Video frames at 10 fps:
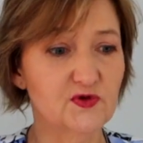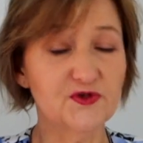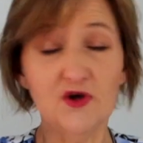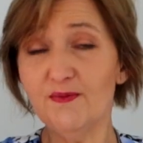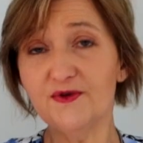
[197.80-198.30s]

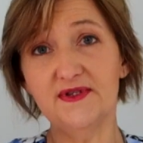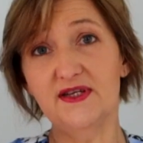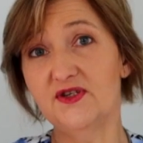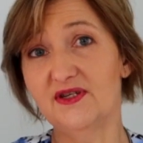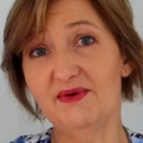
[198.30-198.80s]
samples
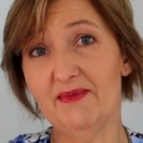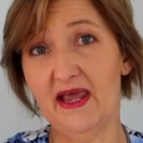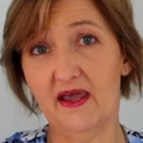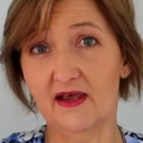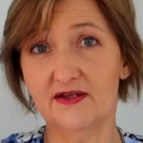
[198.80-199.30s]
that you're going to be
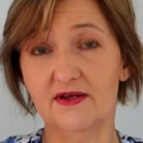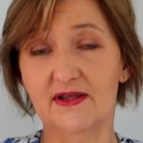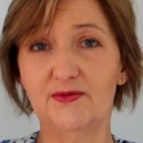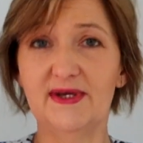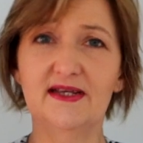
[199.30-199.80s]
making, so
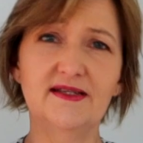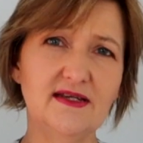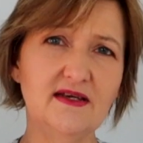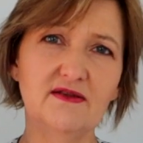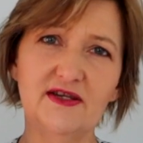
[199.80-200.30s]
that we can
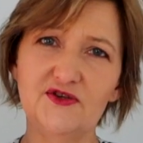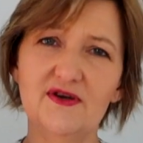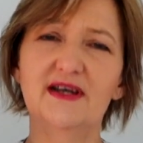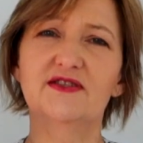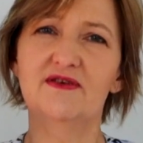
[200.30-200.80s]
see that you
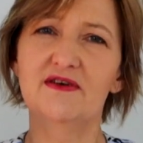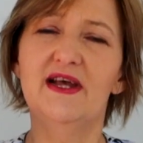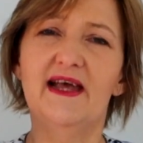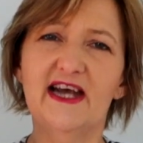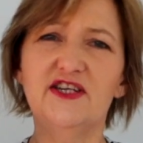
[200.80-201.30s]
guys are
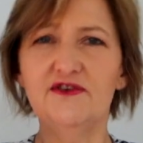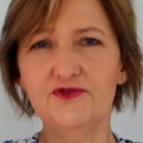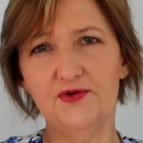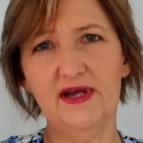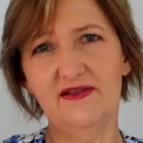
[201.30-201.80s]
actually
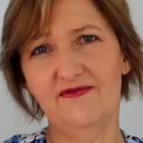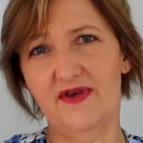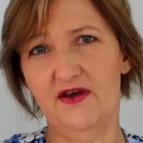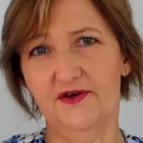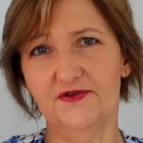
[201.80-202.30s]
enjoying the
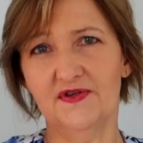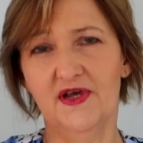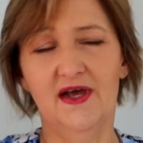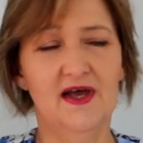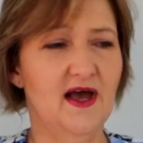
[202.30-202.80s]
videos.
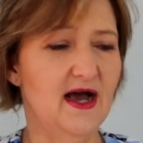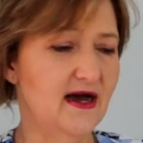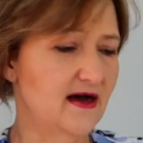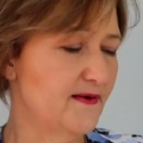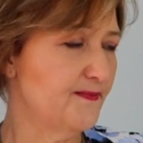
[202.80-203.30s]

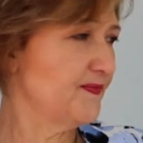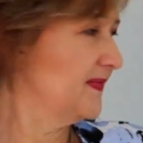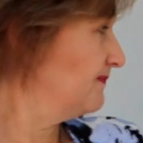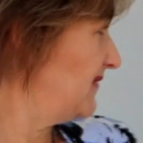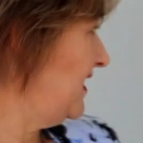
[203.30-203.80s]

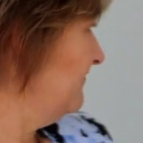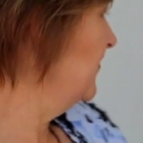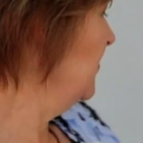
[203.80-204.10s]
I've